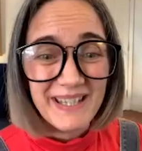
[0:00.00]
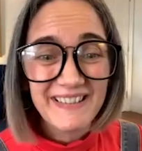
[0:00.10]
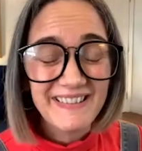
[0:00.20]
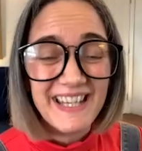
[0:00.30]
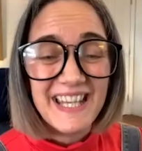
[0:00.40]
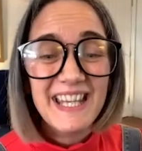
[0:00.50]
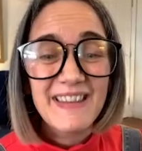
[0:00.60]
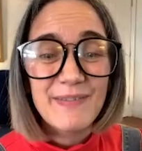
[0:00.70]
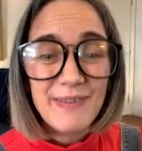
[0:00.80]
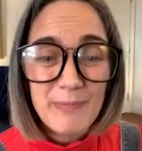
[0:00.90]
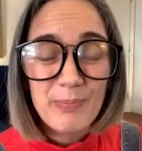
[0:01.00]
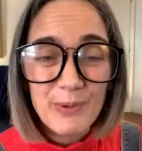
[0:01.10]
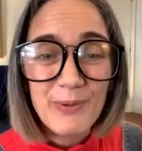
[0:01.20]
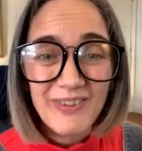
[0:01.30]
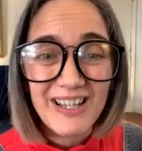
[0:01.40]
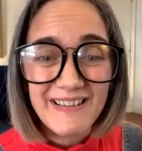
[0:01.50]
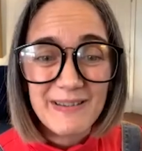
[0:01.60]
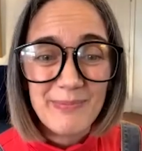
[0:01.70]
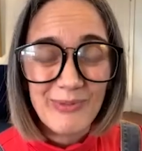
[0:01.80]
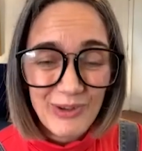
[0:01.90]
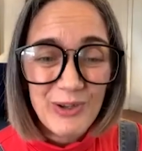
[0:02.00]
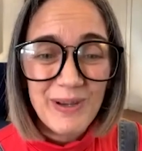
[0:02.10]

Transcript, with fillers: because yeah there is a brutalism